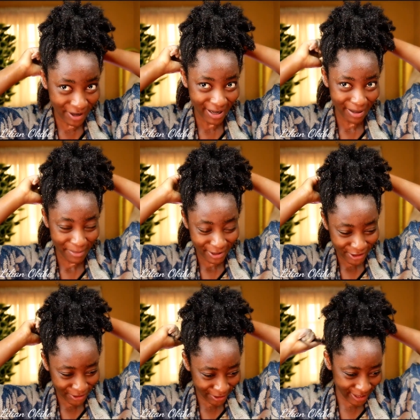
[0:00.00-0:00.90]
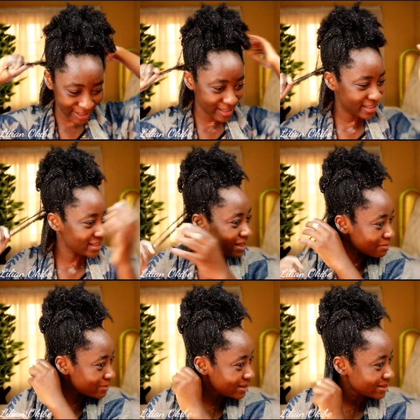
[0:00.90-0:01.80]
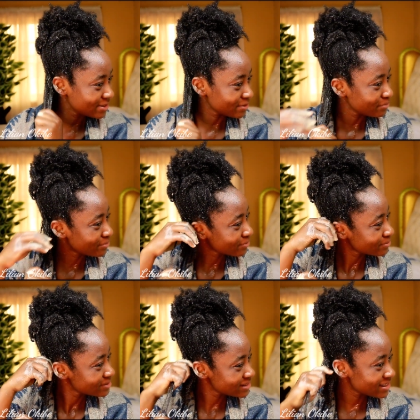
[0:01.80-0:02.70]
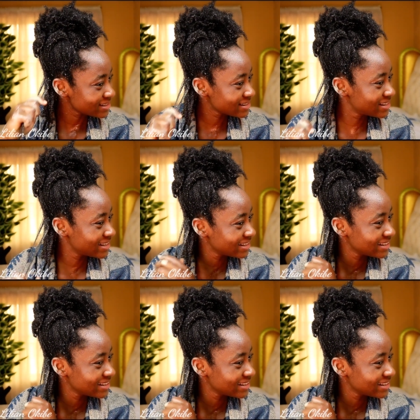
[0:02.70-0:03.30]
far I'm enjoying the application process.